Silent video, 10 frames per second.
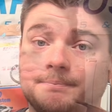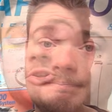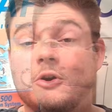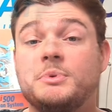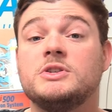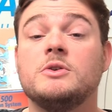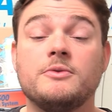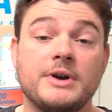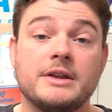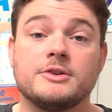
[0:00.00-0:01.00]
But don't be too
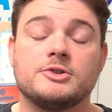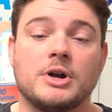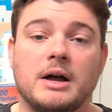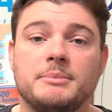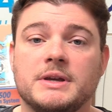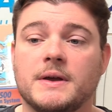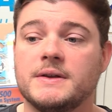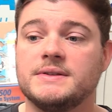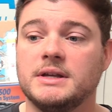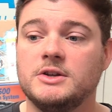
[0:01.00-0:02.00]
afraid of this job,
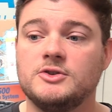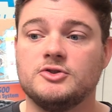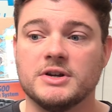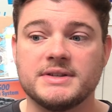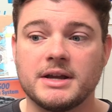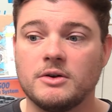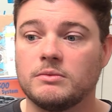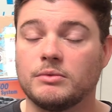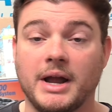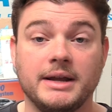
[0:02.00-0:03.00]
because it is just like a
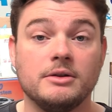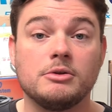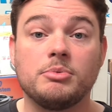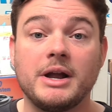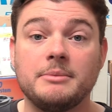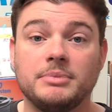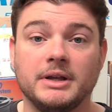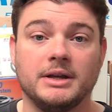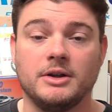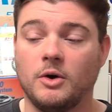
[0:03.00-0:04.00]
regular brake
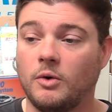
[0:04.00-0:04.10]
bleed,